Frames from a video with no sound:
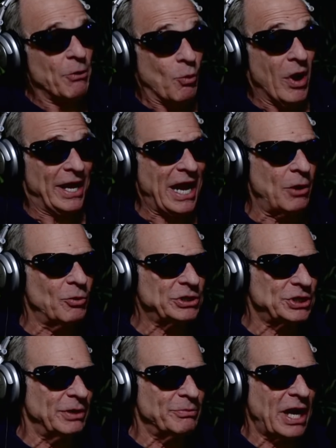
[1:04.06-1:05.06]
When I
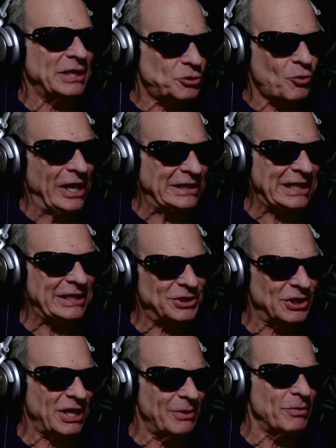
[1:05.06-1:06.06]
was in my 20s,
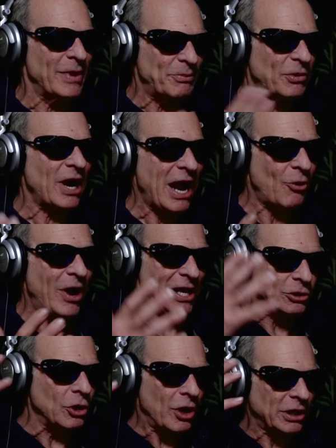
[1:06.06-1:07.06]
okay, remember how I
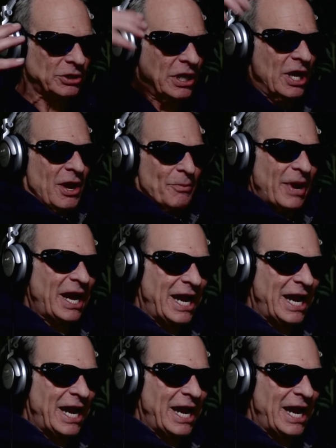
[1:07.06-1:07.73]
looked? My